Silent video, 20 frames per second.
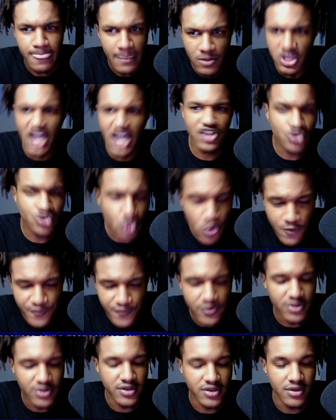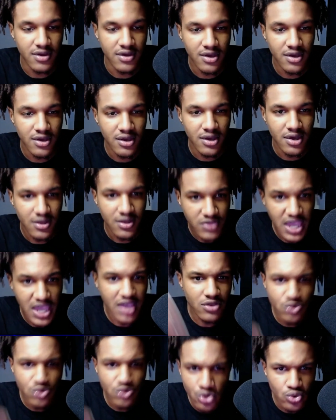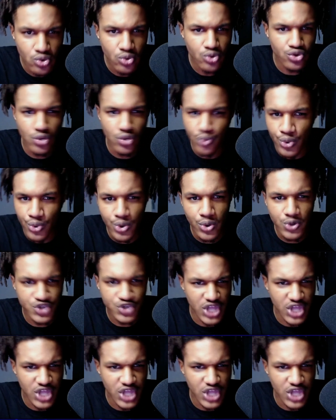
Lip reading: Like, truthfully, they knew the rules.